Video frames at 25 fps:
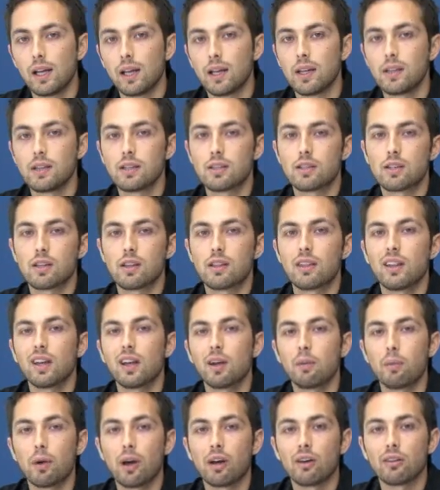is to think
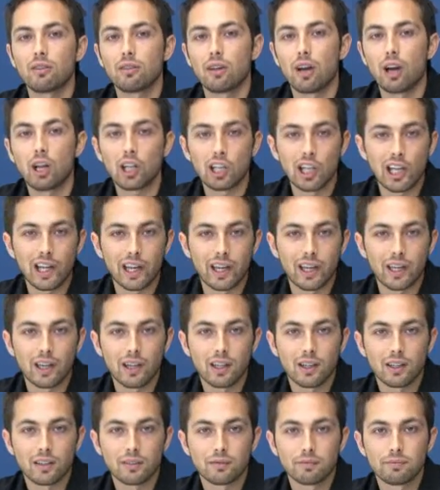about a
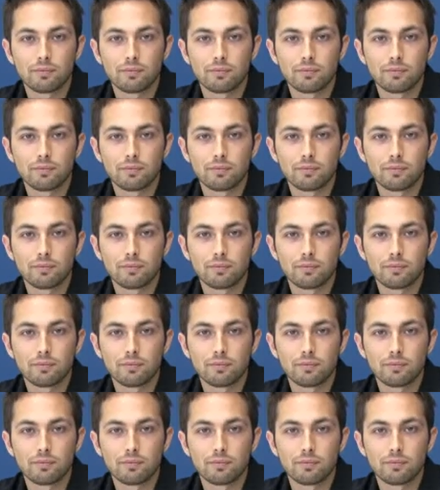lake.